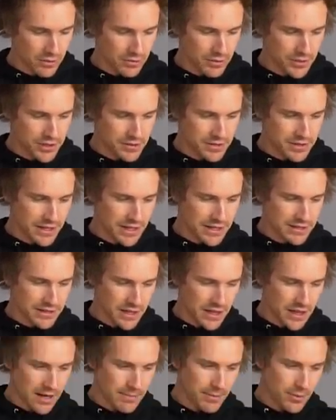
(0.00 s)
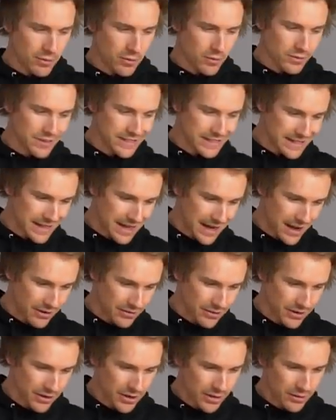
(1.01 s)
would you size up or
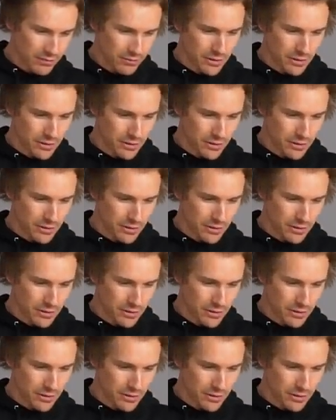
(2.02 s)
down?